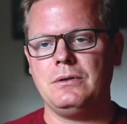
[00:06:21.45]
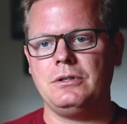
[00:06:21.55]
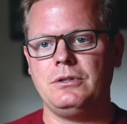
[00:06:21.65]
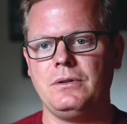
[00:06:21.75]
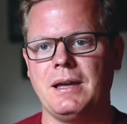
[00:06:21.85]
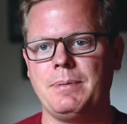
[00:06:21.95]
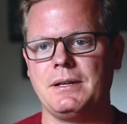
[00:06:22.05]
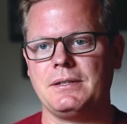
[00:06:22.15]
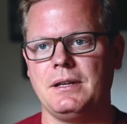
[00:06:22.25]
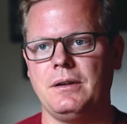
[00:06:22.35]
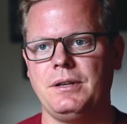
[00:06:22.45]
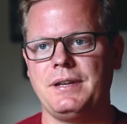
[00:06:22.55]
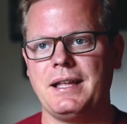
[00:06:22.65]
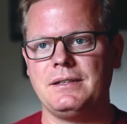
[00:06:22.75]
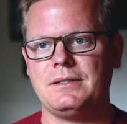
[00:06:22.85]
that because it
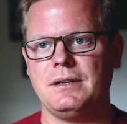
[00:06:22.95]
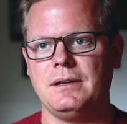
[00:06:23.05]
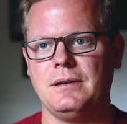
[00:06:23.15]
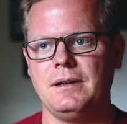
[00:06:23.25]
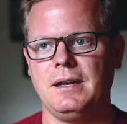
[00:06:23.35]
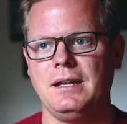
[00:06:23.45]
tends to